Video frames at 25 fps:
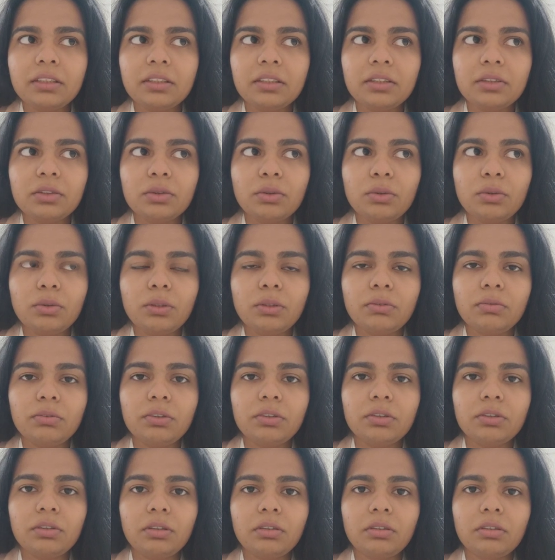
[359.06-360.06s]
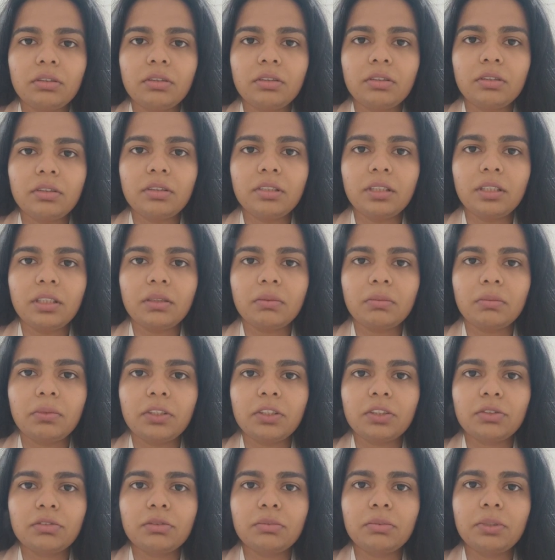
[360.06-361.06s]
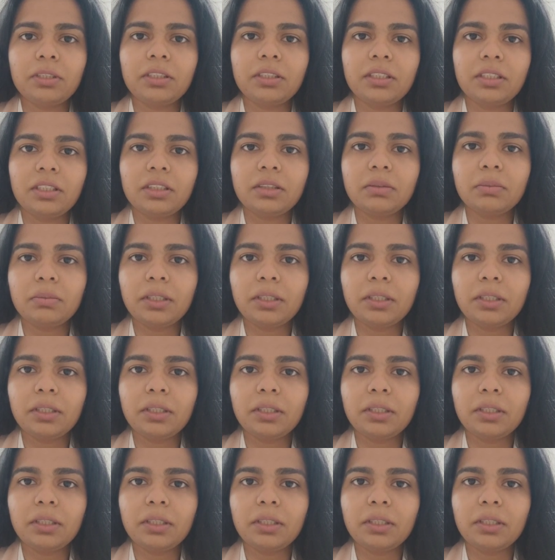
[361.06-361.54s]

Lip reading: So it was not that much of a big deal.